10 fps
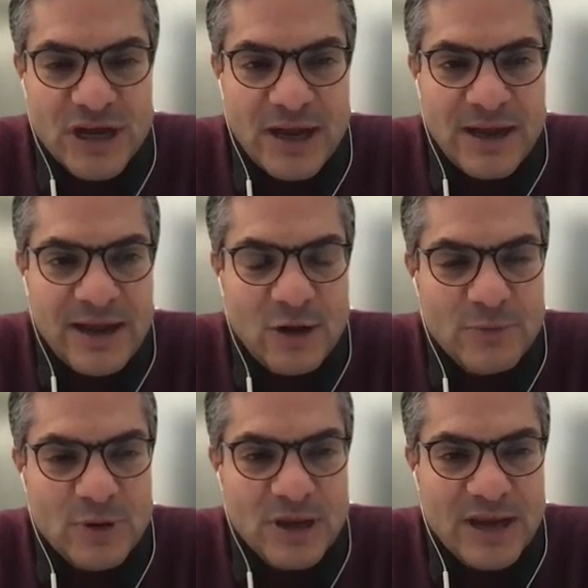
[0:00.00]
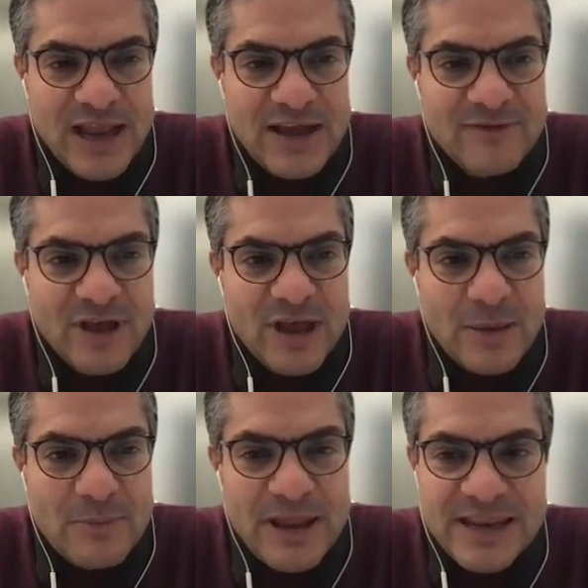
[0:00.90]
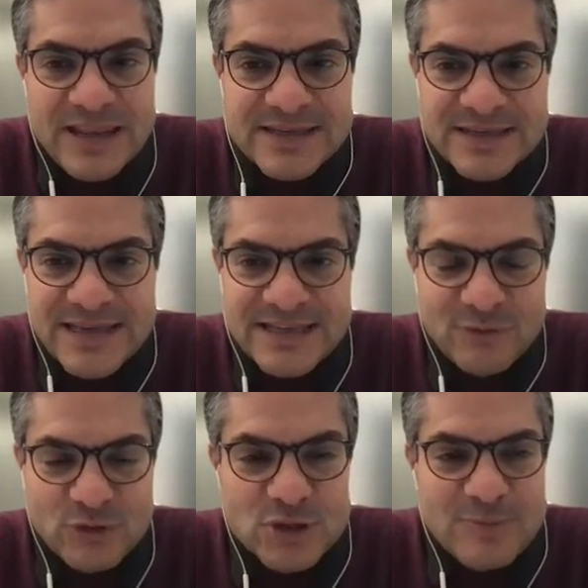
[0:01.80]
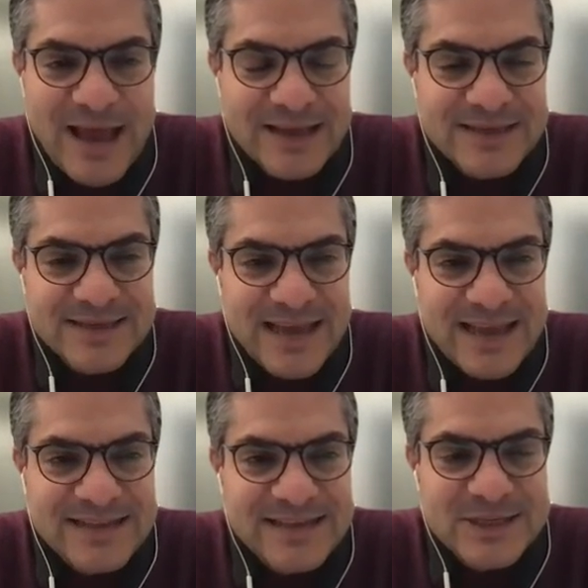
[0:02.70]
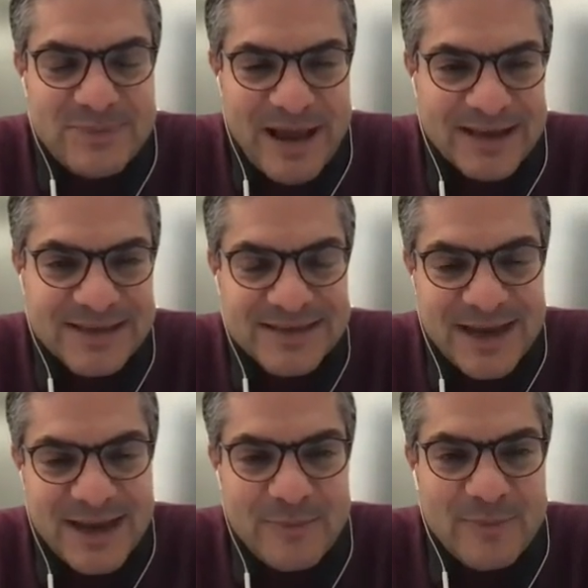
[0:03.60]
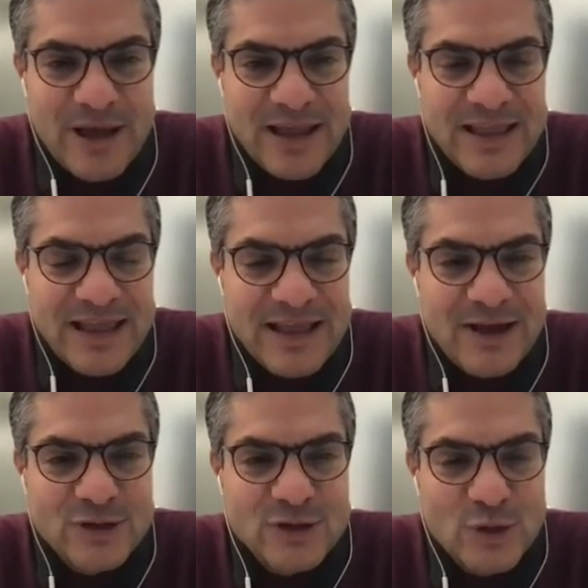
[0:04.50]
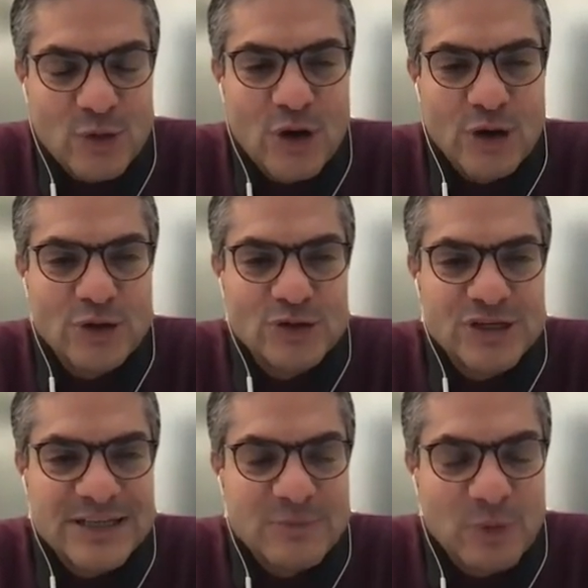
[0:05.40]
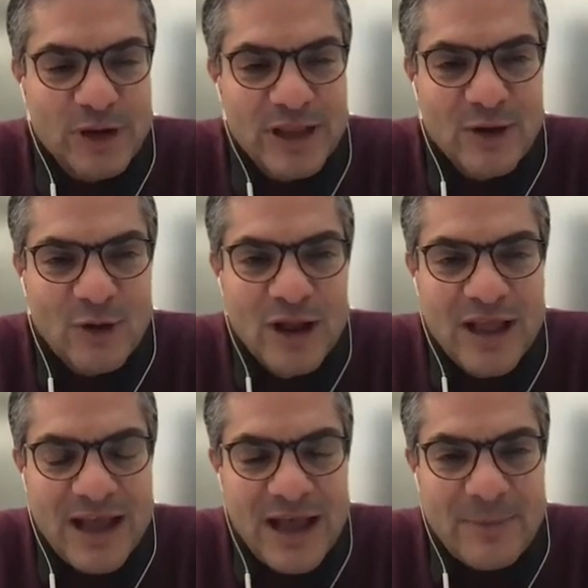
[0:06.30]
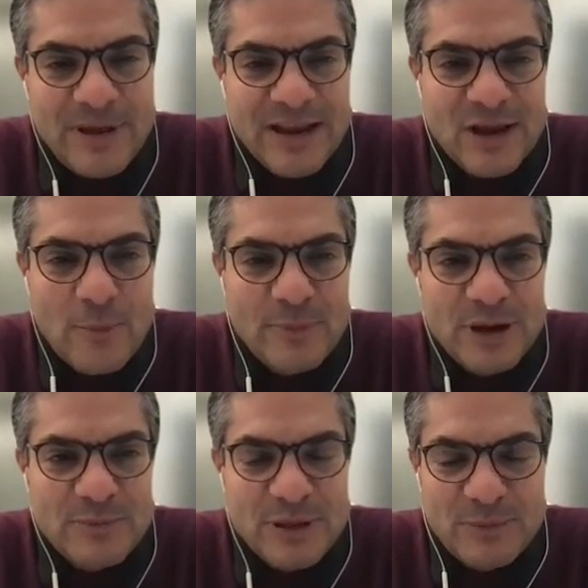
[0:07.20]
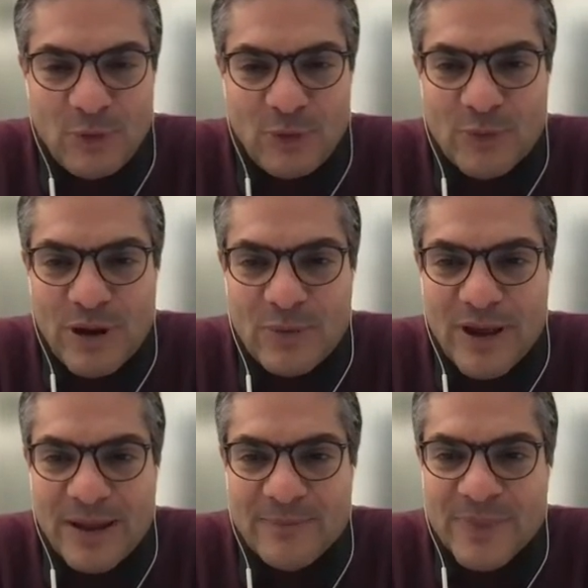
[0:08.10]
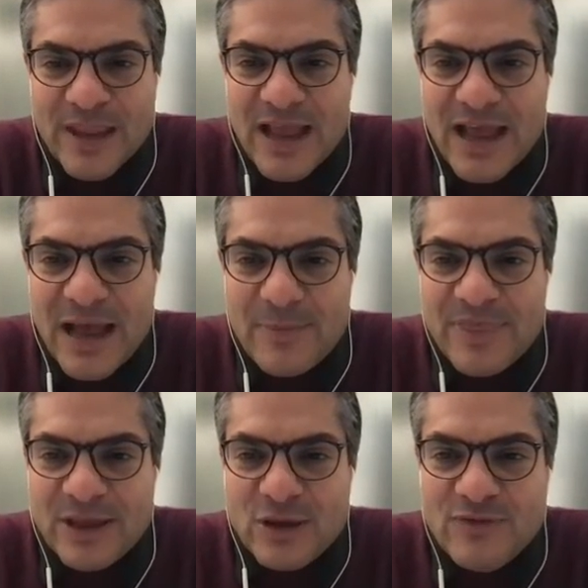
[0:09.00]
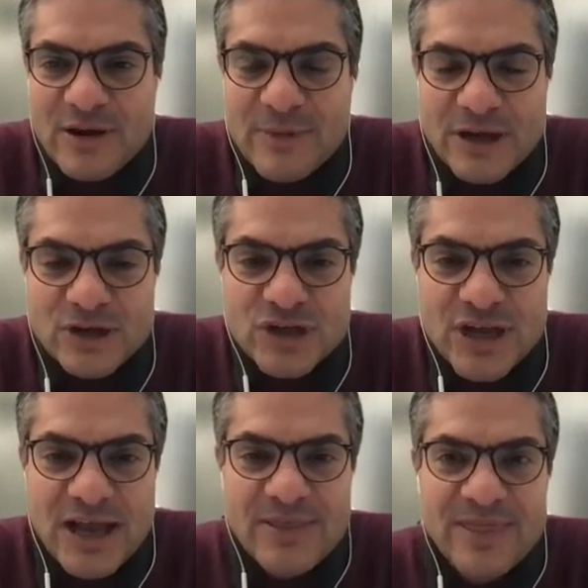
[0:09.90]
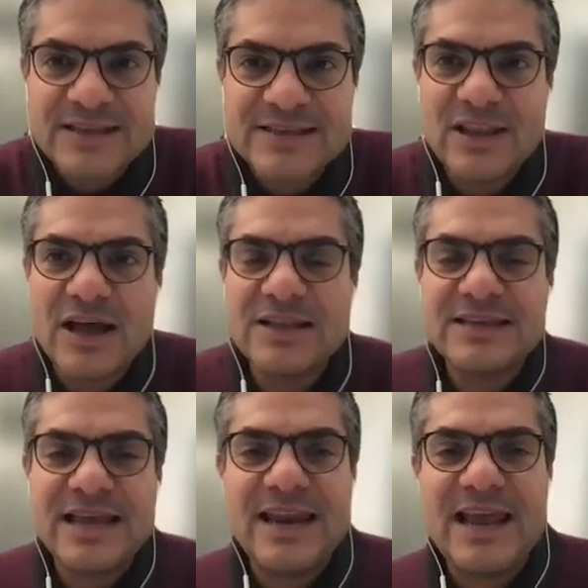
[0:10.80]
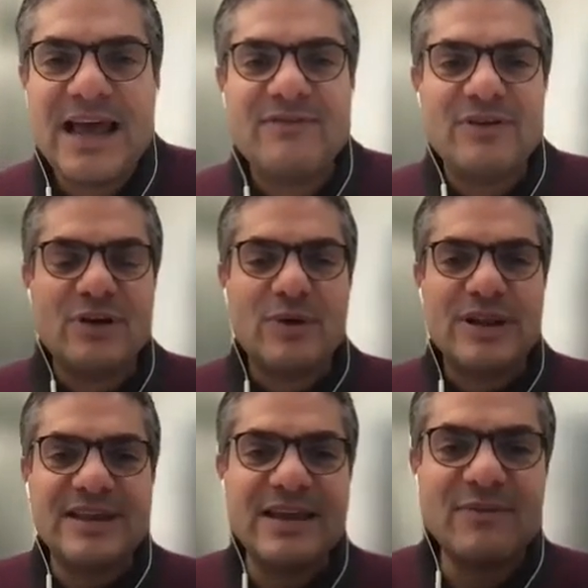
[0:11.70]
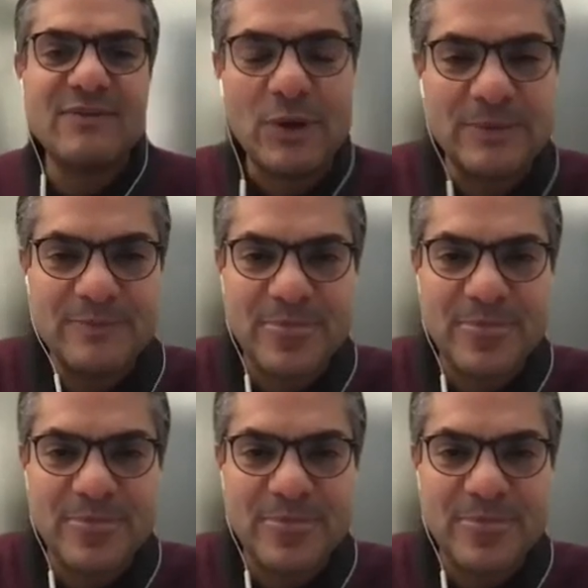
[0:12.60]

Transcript: I hope you can have many successful SPACs and de-SPACs on your chessboard here and accompany people the right way. Thank you very much. Thanks a lot and have a great day, everyone.